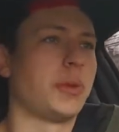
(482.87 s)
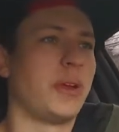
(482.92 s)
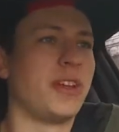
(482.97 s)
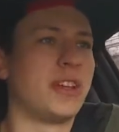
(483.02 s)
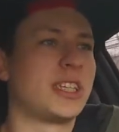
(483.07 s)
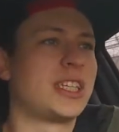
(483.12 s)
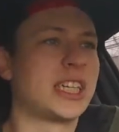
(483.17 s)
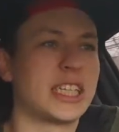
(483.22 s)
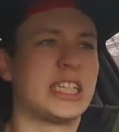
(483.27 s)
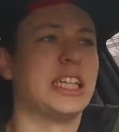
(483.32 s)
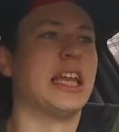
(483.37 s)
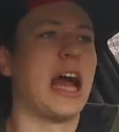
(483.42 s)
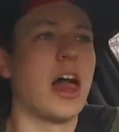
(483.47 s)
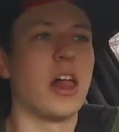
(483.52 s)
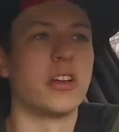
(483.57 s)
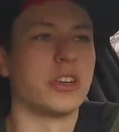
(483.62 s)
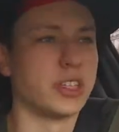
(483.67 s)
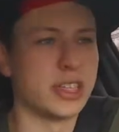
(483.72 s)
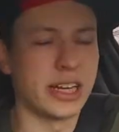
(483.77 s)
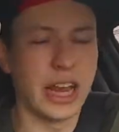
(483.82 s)
me
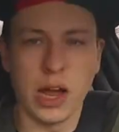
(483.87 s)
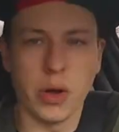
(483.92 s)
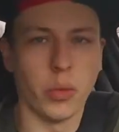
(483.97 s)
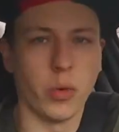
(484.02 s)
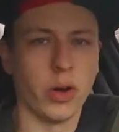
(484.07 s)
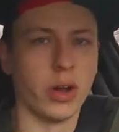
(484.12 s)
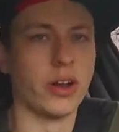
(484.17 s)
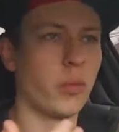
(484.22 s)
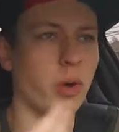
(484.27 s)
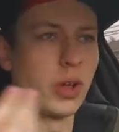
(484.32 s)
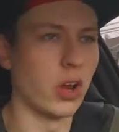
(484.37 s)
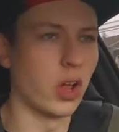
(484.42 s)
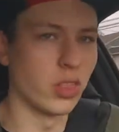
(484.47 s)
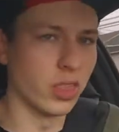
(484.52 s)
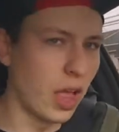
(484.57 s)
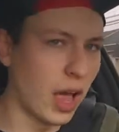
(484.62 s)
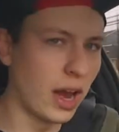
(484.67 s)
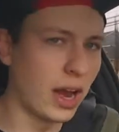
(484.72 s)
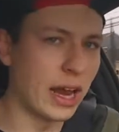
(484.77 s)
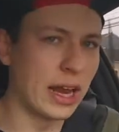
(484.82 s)
$60 to get one when
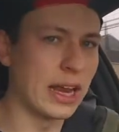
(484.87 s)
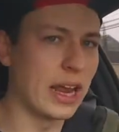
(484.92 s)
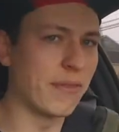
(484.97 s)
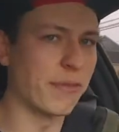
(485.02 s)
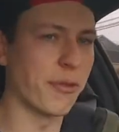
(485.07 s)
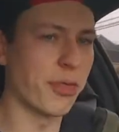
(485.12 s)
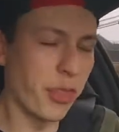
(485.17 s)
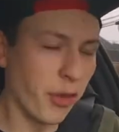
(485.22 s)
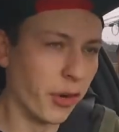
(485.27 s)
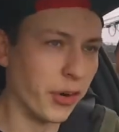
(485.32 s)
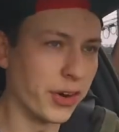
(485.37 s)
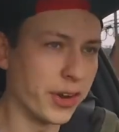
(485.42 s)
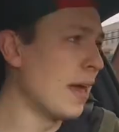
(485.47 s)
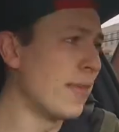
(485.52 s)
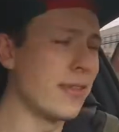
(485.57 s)
online I can get for $30.